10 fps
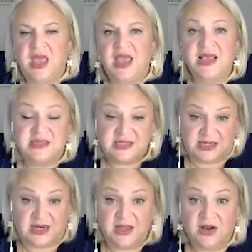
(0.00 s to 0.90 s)
It
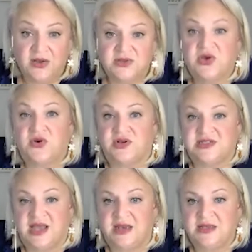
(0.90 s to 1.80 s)
still includes
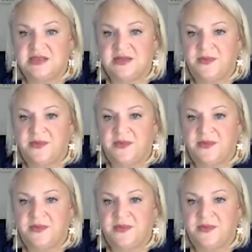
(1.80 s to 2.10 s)
content,